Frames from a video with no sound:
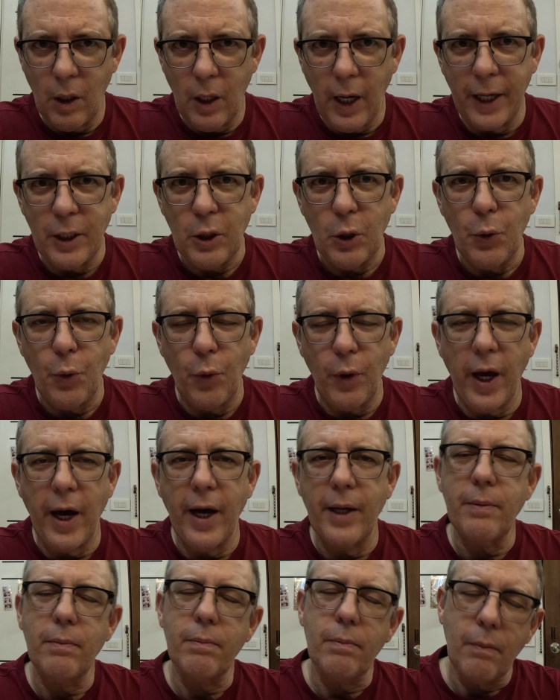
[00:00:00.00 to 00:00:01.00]
I knew
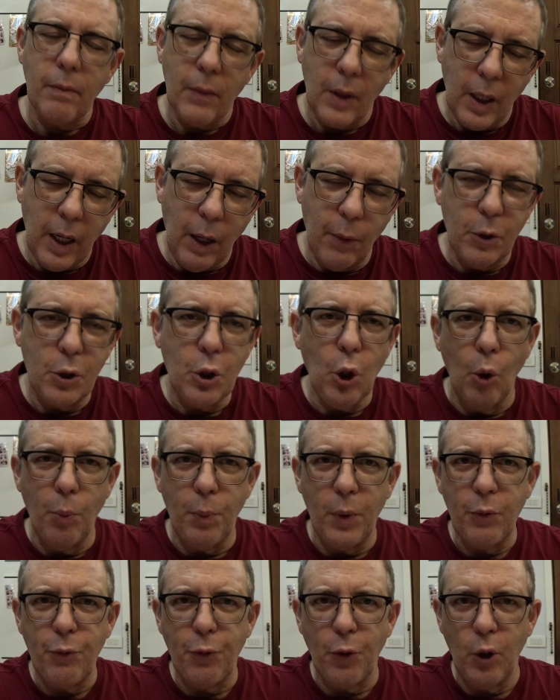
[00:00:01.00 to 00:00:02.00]
that. I was
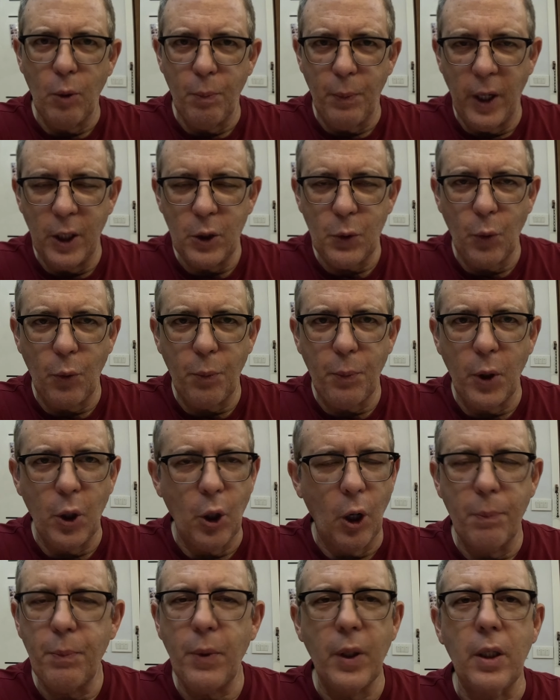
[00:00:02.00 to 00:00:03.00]
hoping for the best with
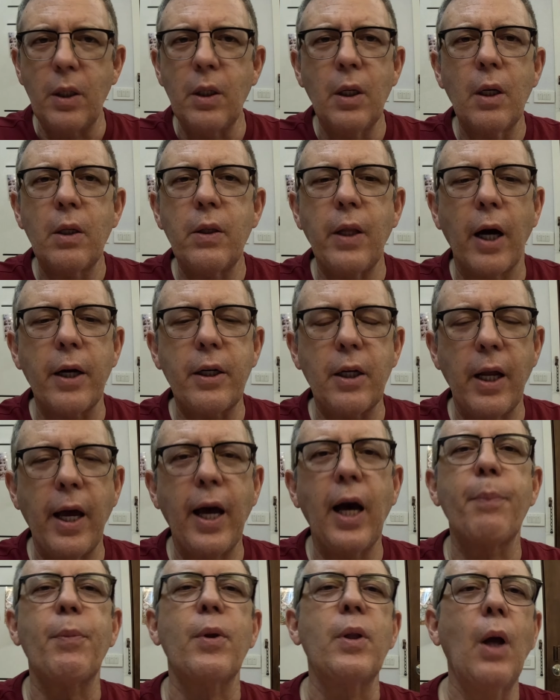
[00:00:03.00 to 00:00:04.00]
PRP. Not going to
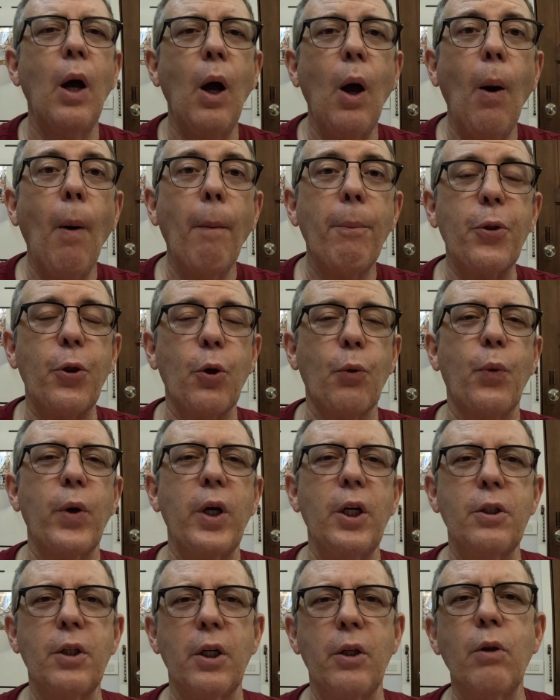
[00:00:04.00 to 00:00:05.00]
happen. But the
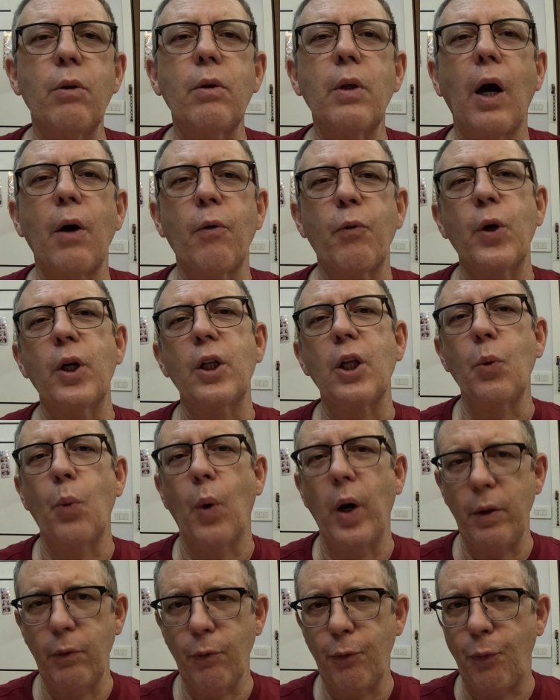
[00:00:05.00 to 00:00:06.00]
reason I really
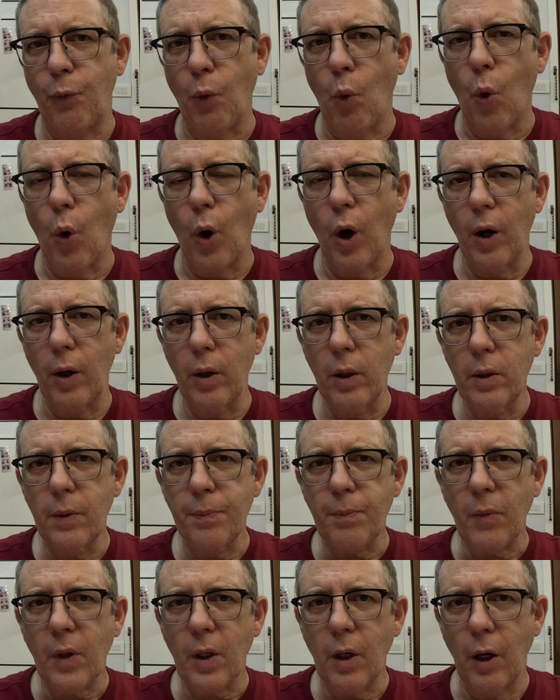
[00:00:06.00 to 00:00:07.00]
went for
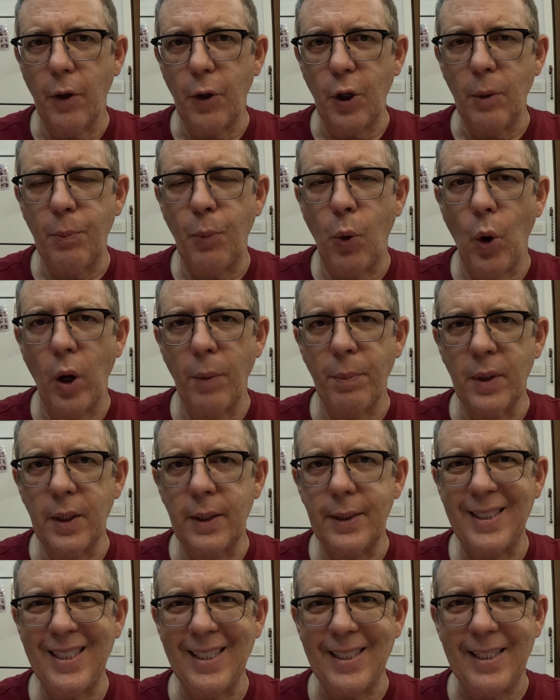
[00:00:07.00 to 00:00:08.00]
the
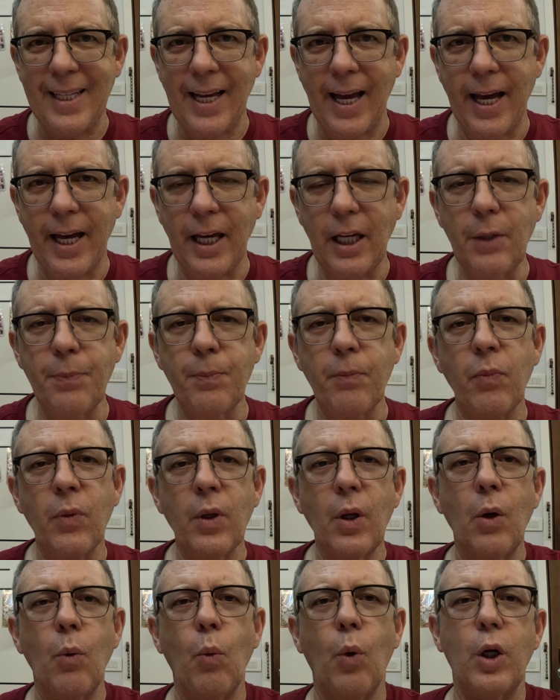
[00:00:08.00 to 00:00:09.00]
appointment today
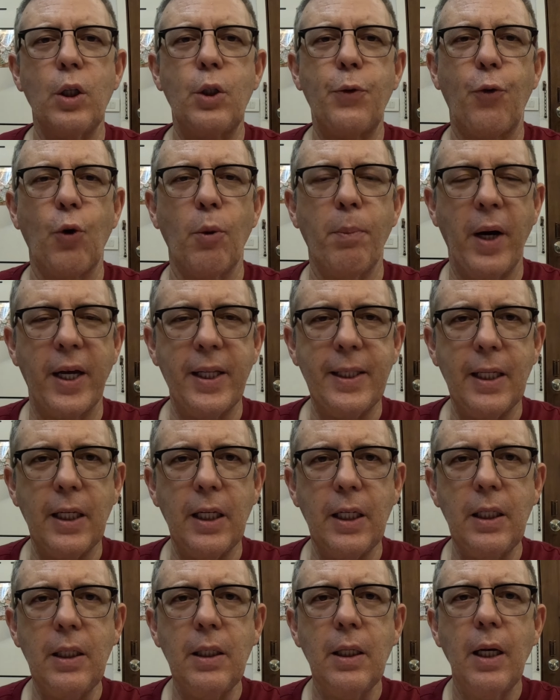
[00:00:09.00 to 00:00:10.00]
was for my
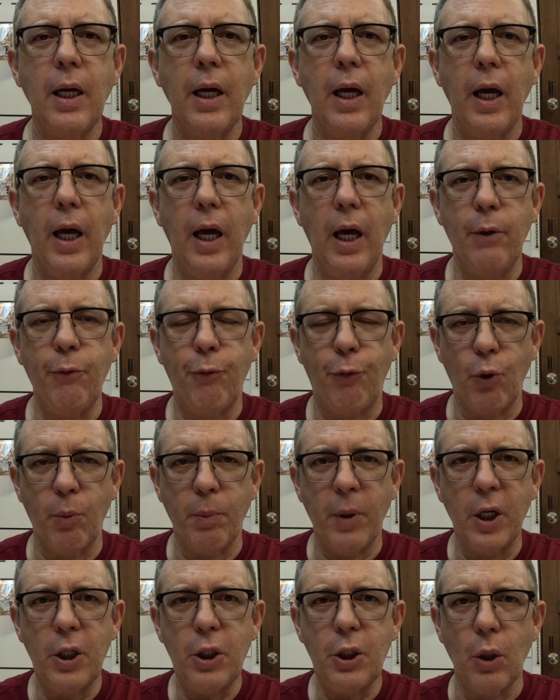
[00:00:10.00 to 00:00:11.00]
knee and for
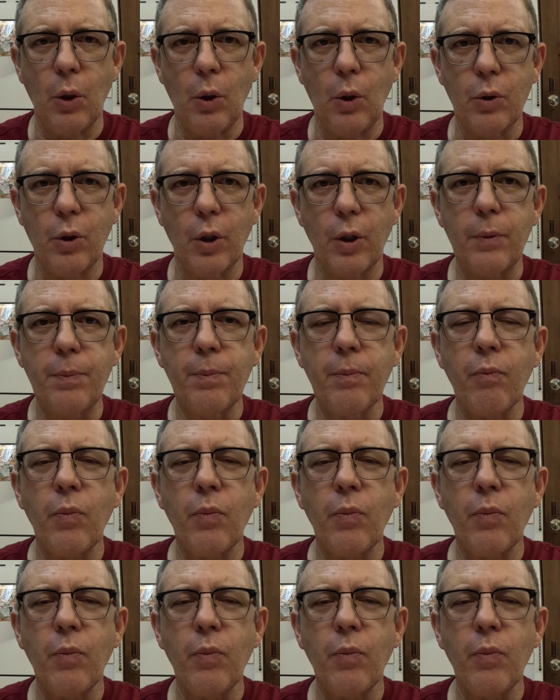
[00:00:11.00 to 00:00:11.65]
my shoulder.